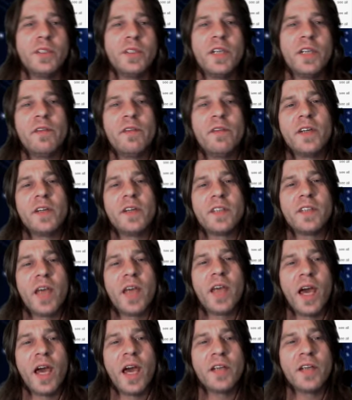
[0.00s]
as Safex
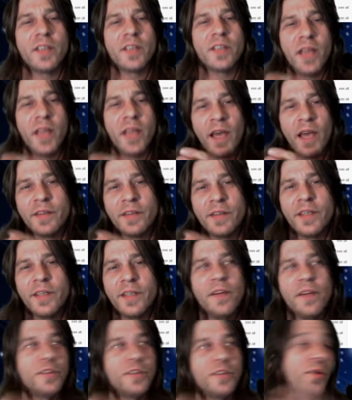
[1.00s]
Cash
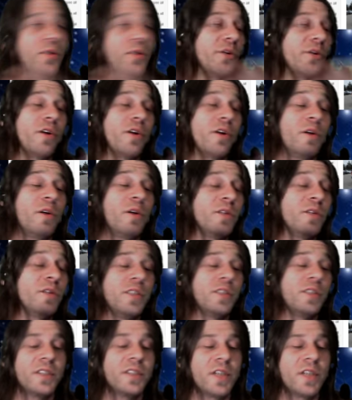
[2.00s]
there's no other
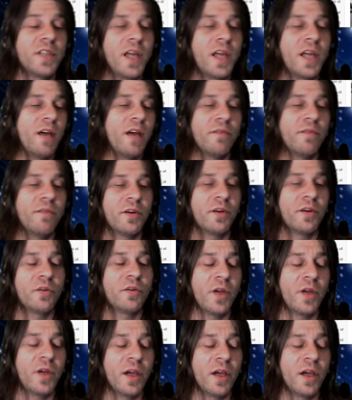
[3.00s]
currencies that have, or
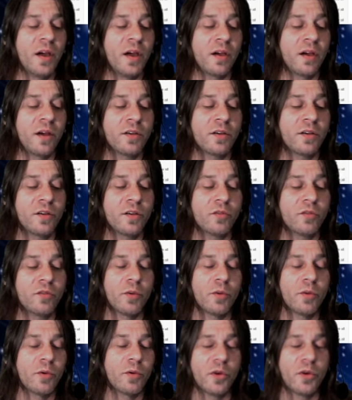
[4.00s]

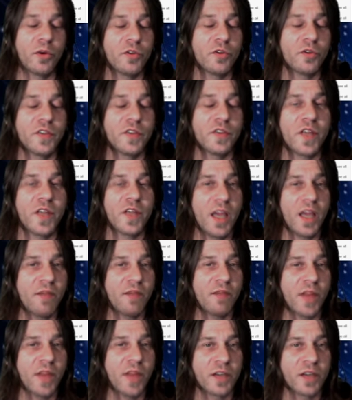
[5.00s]
cryptocurrencies that
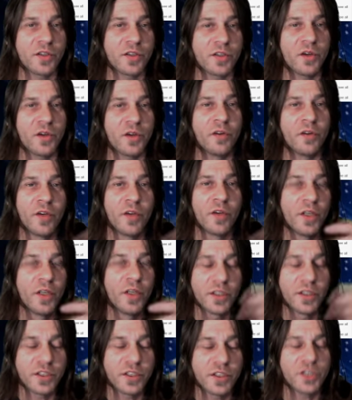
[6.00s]
have that S curve
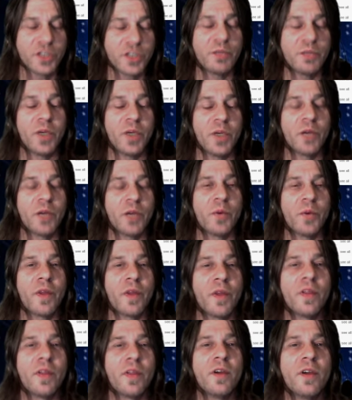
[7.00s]
just to begin
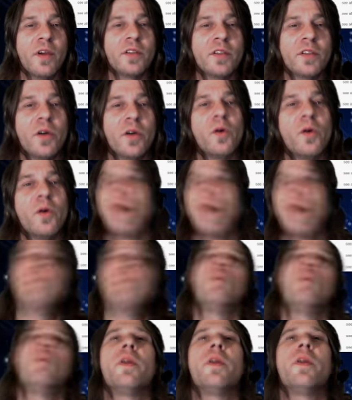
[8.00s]
with. So
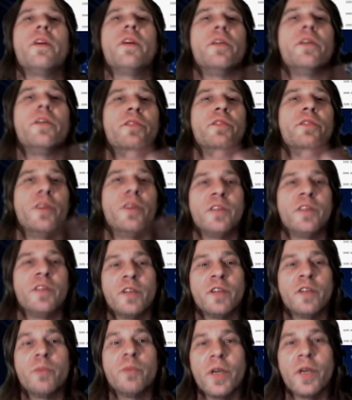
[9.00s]
right there
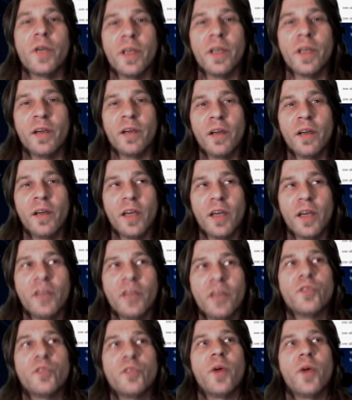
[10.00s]
it's pretty
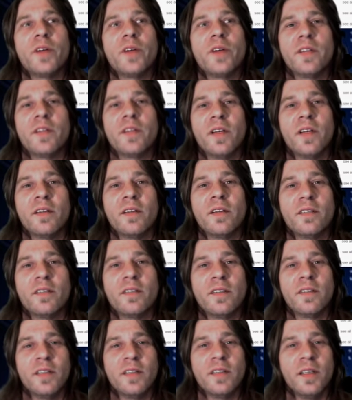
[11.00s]
interesting
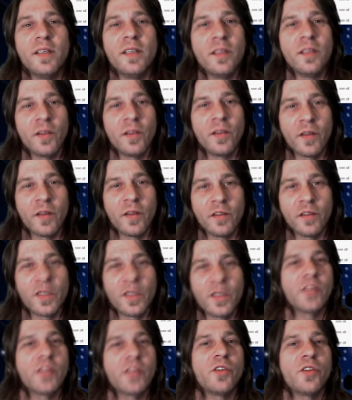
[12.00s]
to see that
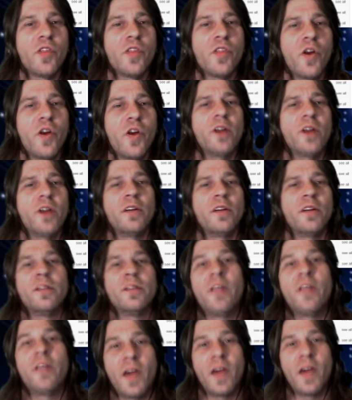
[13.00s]
there's actually thought done
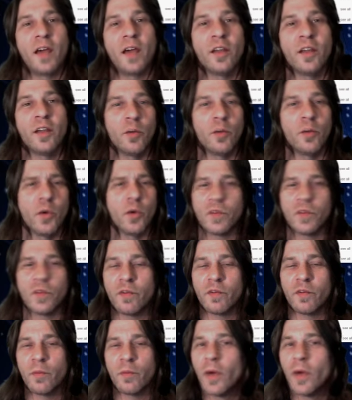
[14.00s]
to that. Most
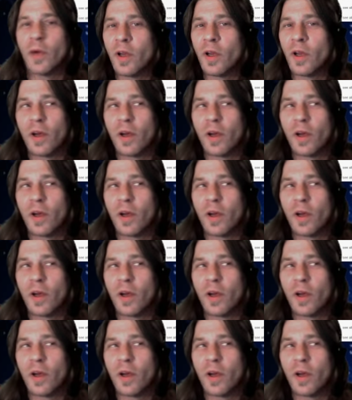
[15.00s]
of them